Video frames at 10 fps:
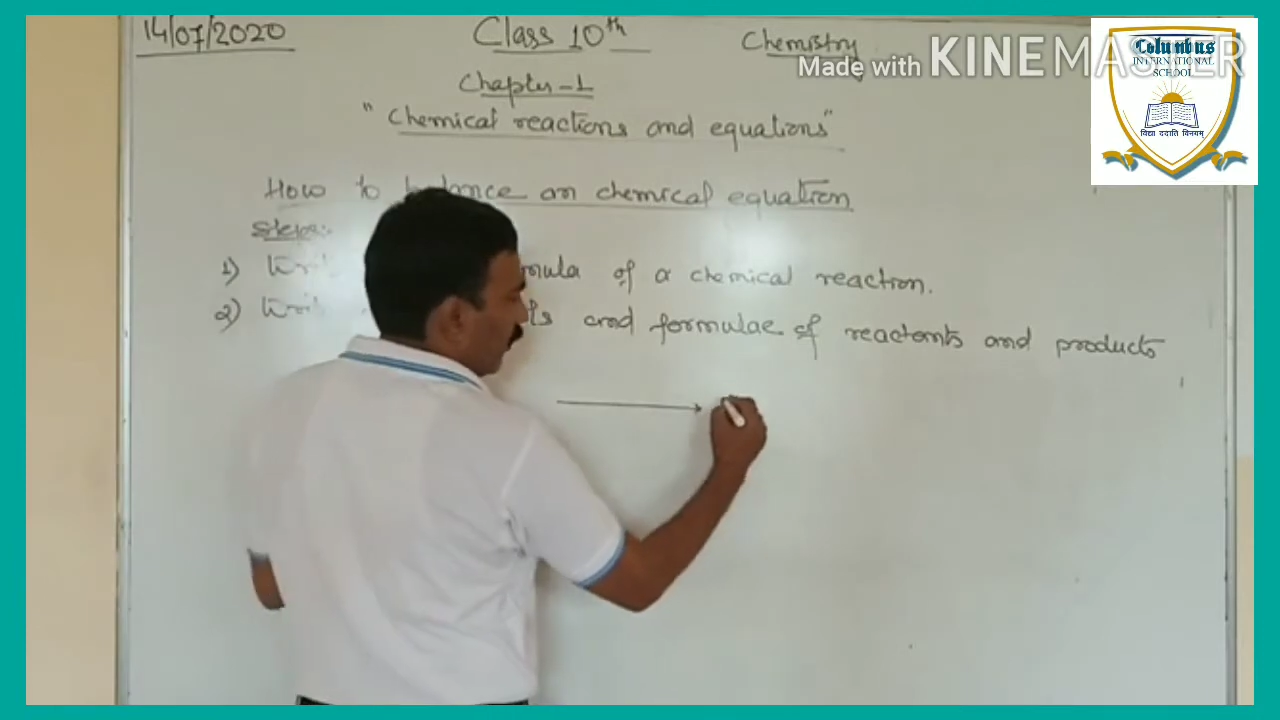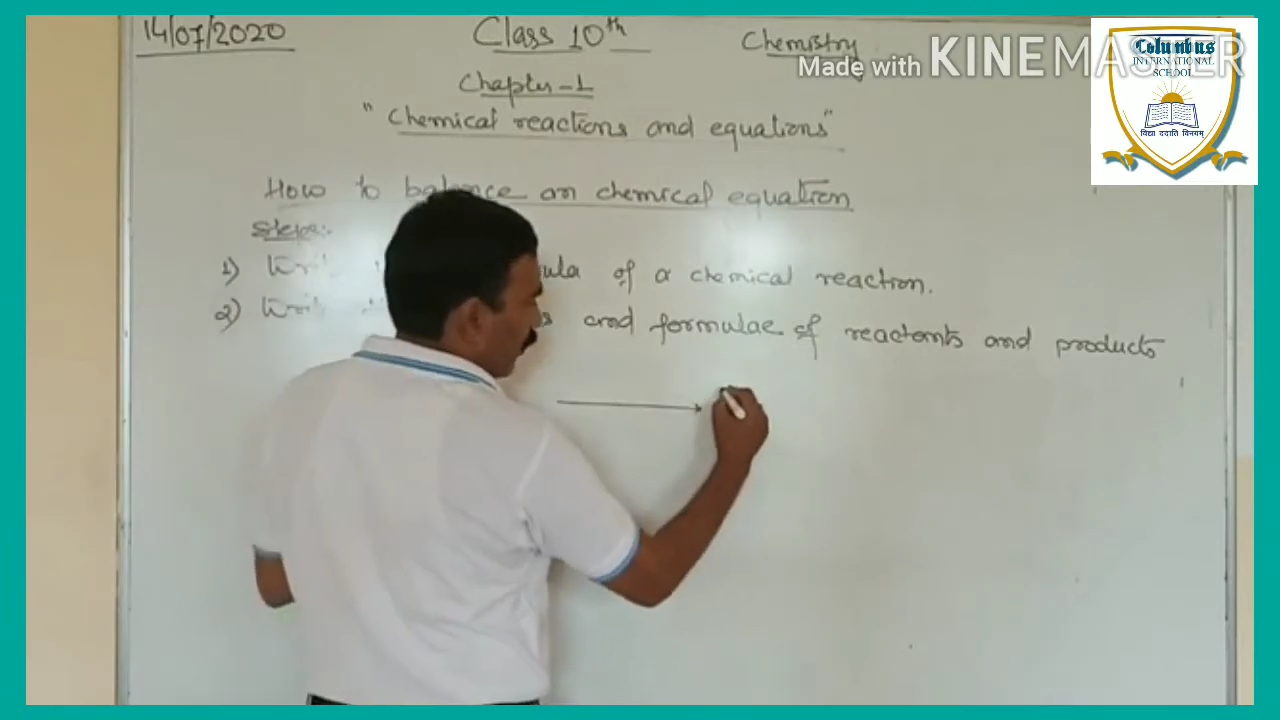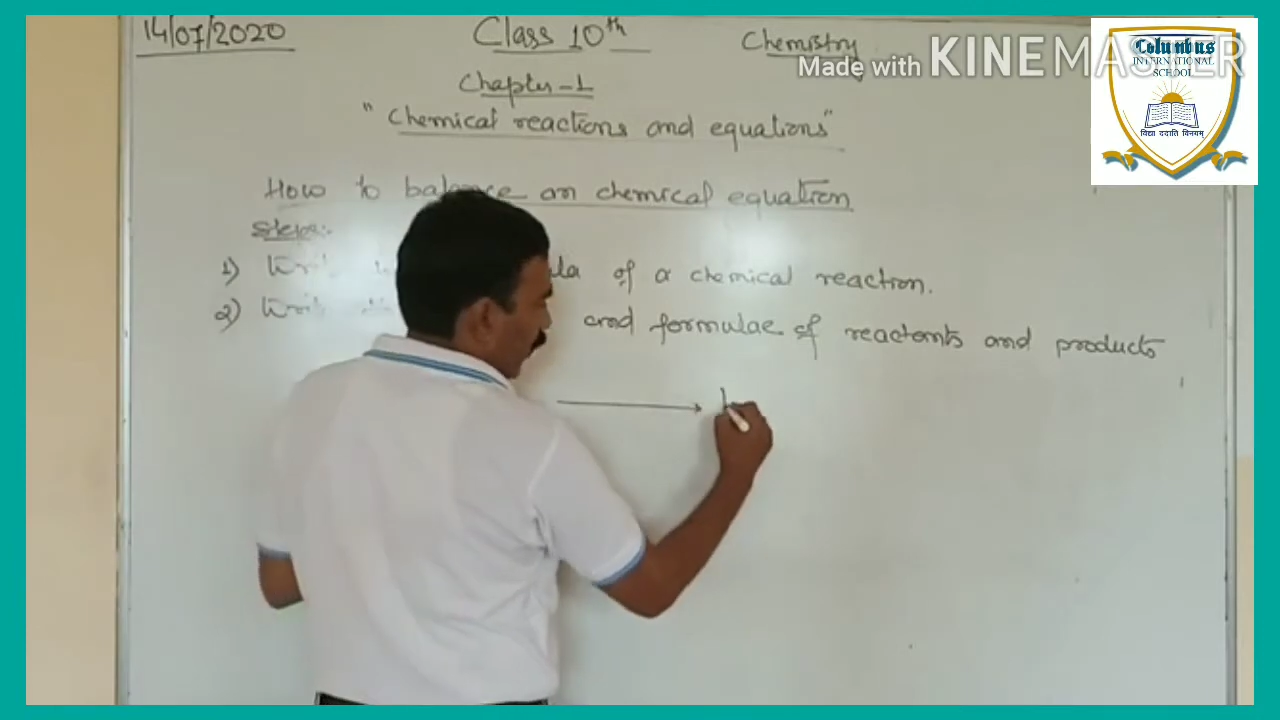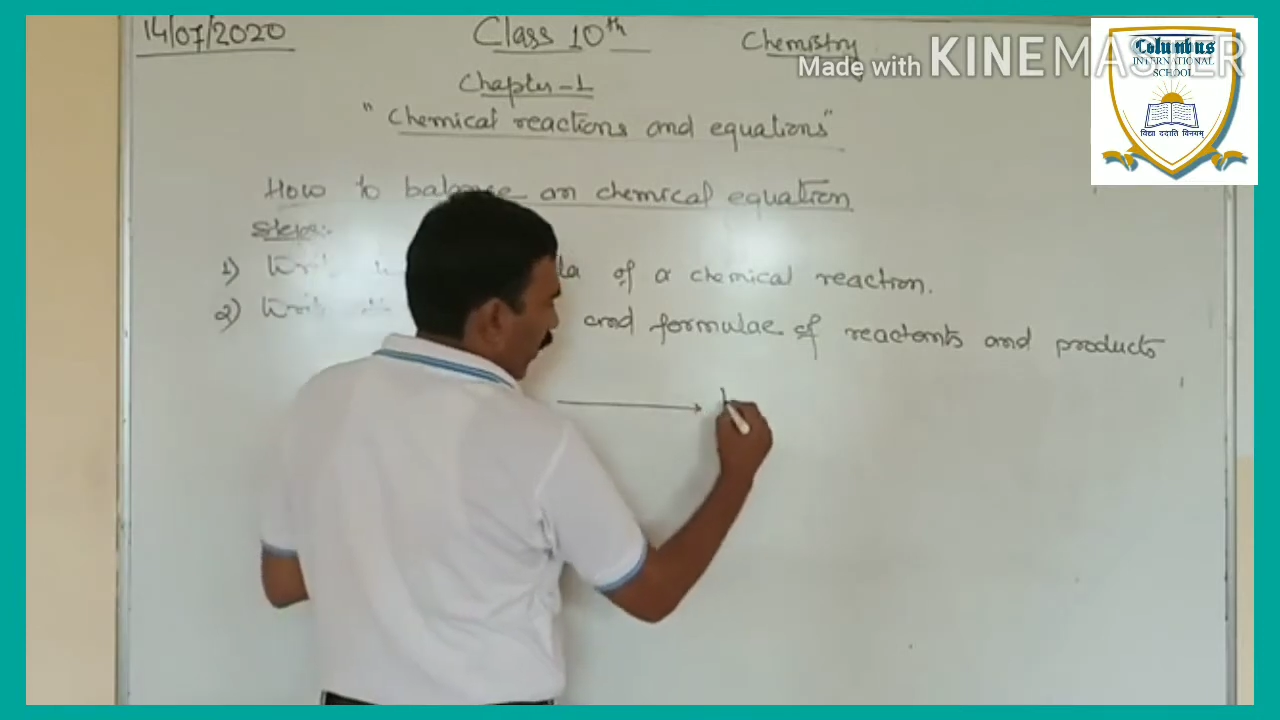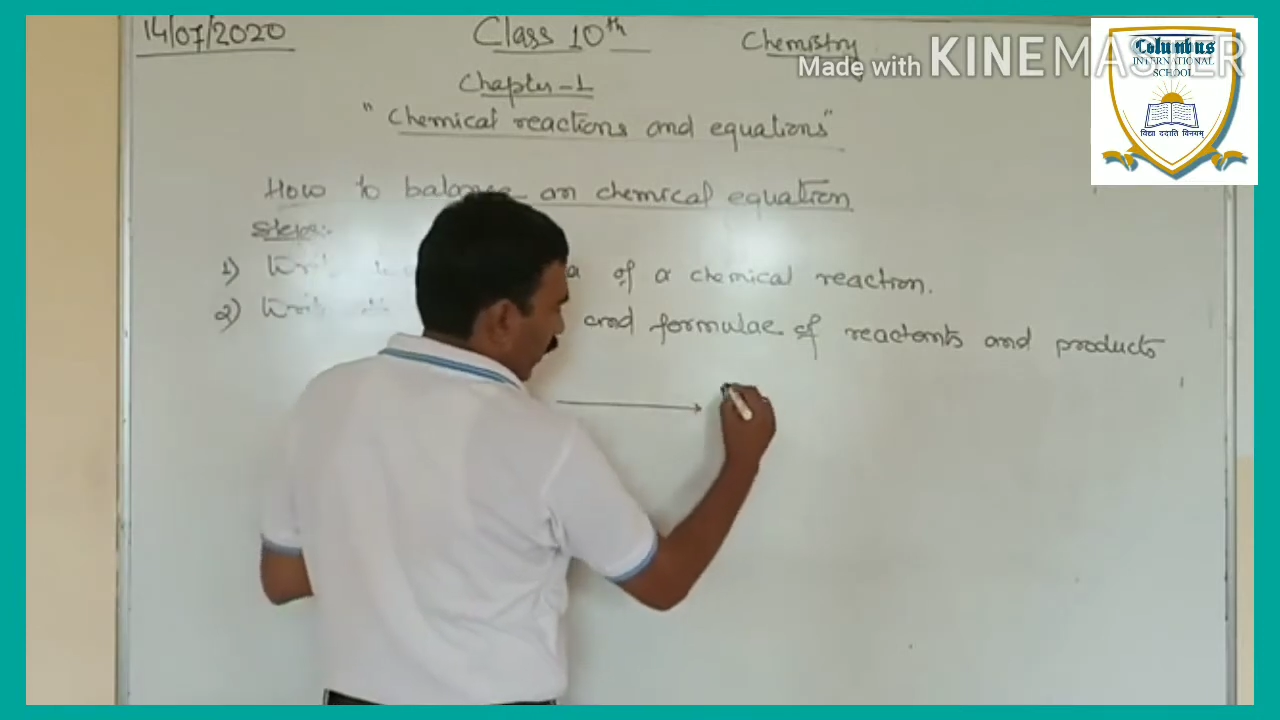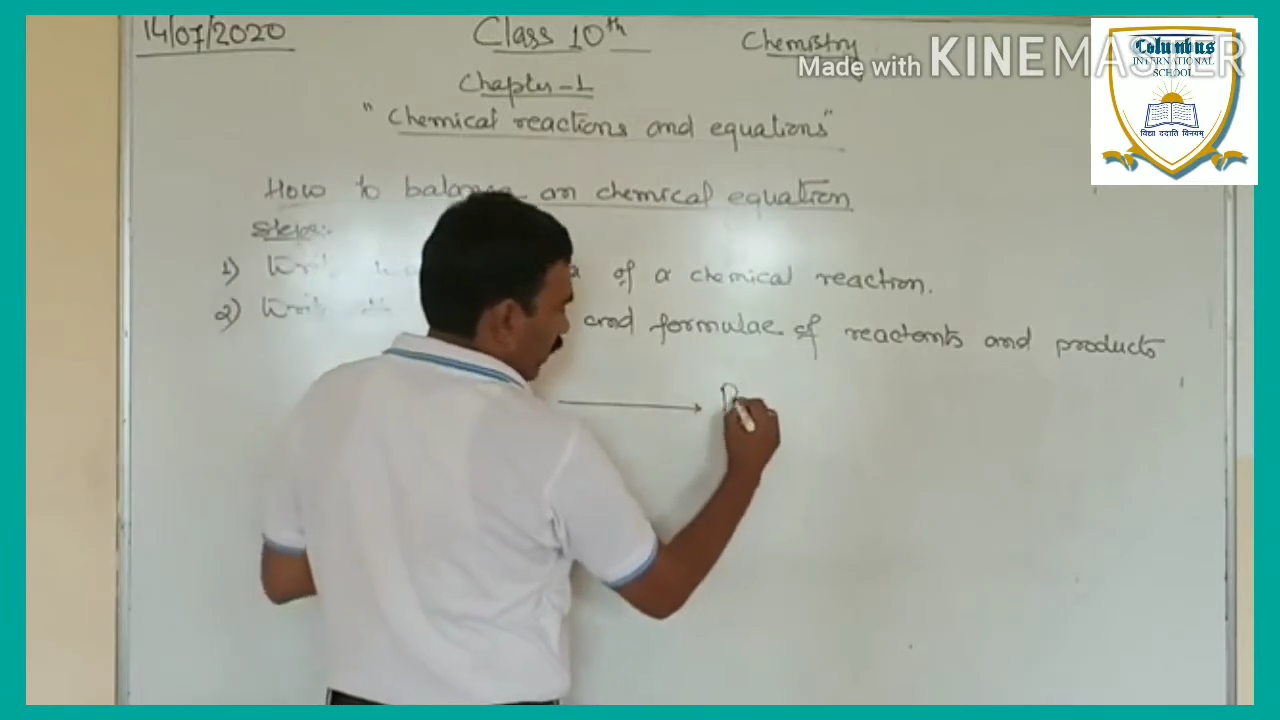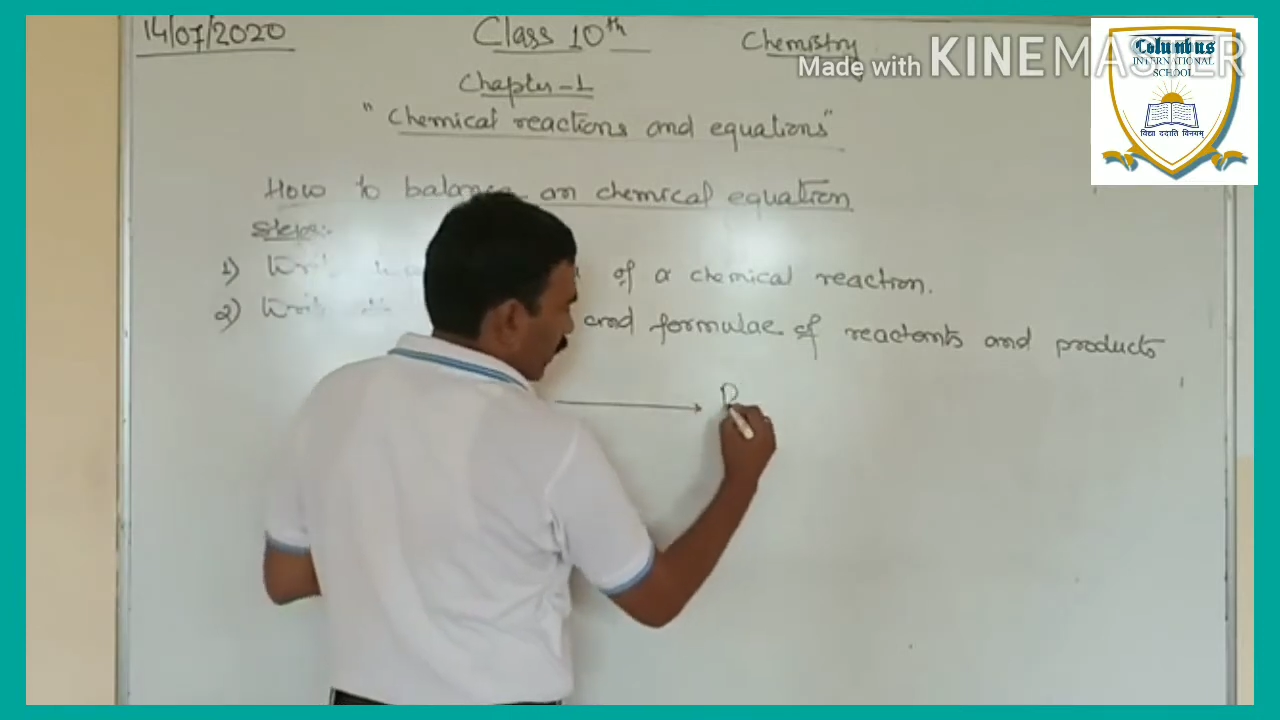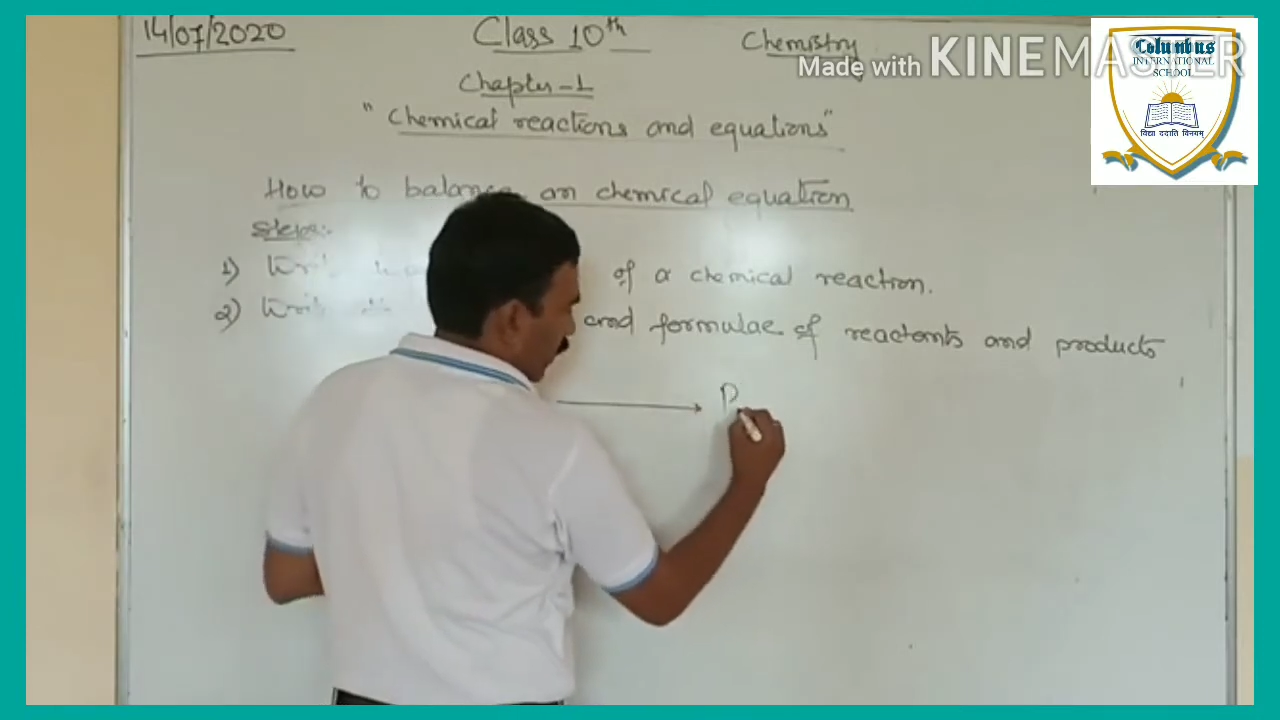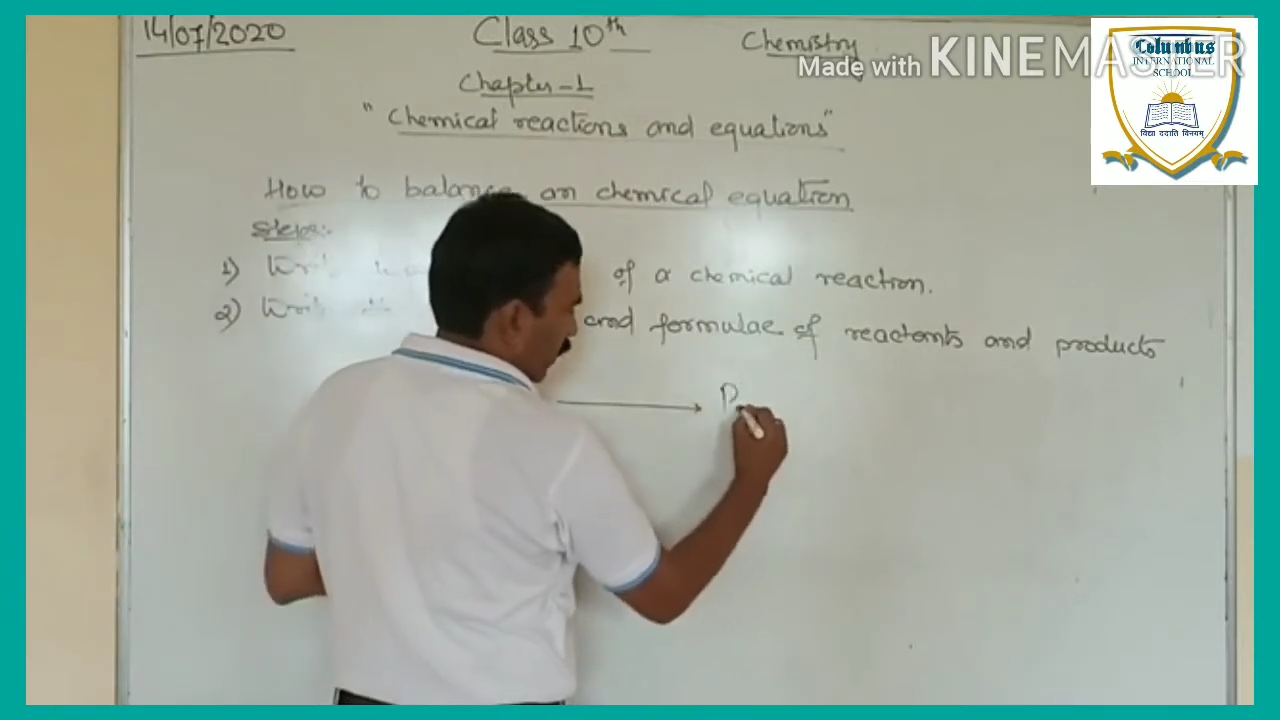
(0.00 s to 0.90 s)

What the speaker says: products.